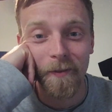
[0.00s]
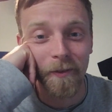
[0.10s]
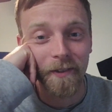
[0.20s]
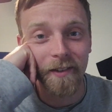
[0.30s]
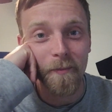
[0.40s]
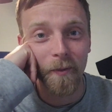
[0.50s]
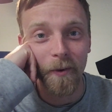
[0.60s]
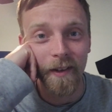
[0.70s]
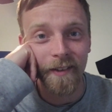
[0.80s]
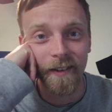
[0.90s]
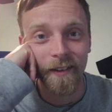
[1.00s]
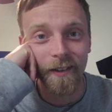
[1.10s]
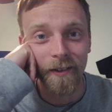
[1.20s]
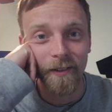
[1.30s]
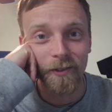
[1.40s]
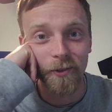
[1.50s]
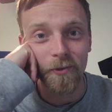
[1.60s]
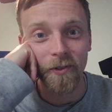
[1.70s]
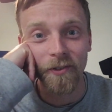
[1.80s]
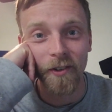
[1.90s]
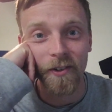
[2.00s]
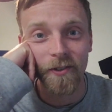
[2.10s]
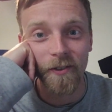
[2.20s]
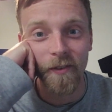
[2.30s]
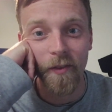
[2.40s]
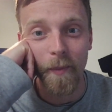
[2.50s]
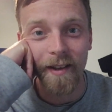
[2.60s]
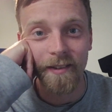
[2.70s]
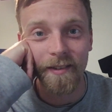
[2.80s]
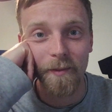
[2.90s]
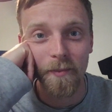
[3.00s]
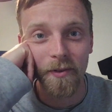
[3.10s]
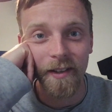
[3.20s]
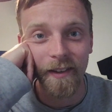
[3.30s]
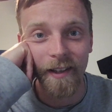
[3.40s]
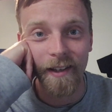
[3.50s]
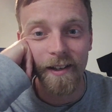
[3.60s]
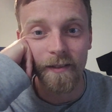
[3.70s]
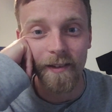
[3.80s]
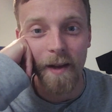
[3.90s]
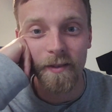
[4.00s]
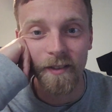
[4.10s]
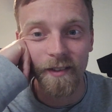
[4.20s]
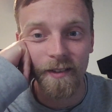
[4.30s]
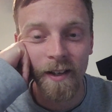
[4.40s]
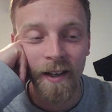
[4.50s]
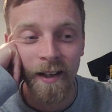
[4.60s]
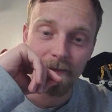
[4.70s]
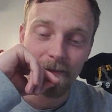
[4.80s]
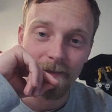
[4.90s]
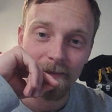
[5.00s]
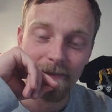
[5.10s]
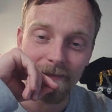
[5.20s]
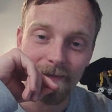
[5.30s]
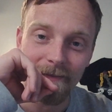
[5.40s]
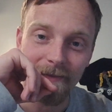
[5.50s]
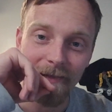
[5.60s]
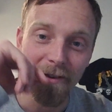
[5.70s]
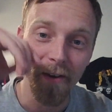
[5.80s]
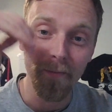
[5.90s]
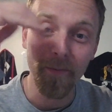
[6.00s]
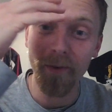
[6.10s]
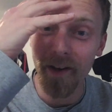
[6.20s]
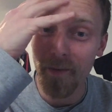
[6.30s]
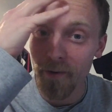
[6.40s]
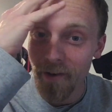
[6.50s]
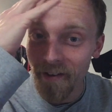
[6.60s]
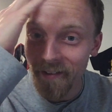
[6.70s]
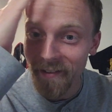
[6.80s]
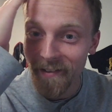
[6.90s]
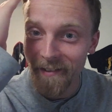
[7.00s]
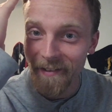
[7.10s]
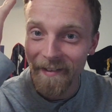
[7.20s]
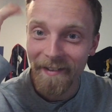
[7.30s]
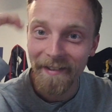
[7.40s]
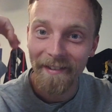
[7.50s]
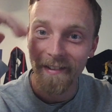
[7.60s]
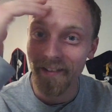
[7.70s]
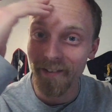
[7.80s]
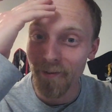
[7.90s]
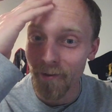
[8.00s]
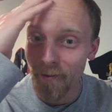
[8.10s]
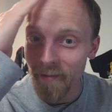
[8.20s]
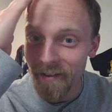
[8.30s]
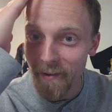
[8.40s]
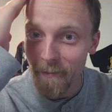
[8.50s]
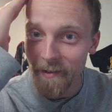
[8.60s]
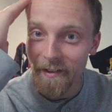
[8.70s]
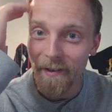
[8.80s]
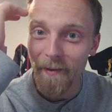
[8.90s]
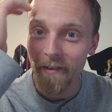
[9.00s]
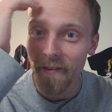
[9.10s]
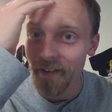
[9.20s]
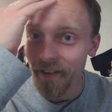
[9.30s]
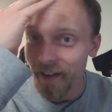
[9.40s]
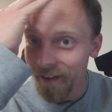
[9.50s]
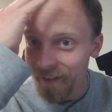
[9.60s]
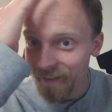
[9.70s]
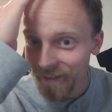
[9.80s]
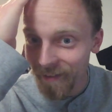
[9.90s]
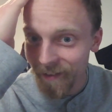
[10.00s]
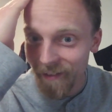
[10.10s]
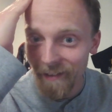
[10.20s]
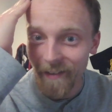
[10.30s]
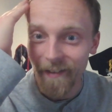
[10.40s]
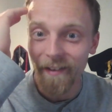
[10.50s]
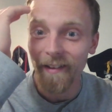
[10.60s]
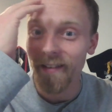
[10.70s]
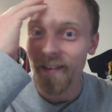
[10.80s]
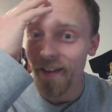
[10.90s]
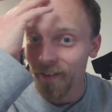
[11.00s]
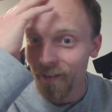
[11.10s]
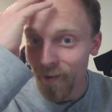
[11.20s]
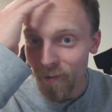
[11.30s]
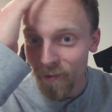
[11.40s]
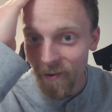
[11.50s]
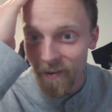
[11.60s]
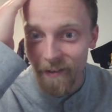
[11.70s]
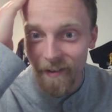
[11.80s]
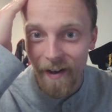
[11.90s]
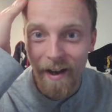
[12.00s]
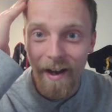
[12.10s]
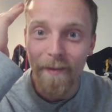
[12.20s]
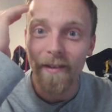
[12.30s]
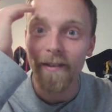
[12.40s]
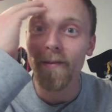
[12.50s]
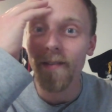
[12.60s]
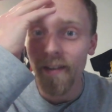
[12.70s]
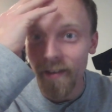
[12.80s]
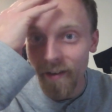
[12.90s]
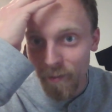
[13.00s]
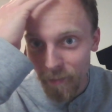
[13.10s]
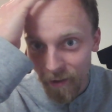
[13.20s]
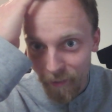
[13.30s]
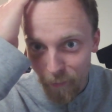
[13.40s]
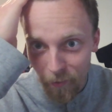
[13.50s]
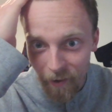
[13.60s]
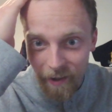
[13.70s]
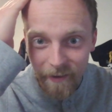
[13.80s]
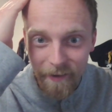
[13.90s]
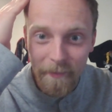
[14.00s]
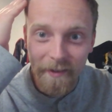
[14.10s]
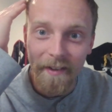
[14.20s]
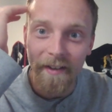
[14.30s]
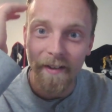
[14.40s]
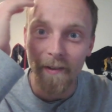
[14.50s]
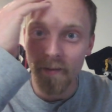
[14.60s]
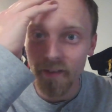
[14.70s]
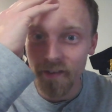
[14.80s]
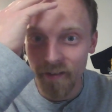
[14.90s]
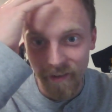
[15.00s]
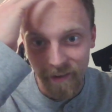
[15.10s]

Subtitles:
for some reason the social structure of the mice completely collapses. You have pretty boys just grooming themselves all day. They stay alone all the time. They do nothing but preen themselves.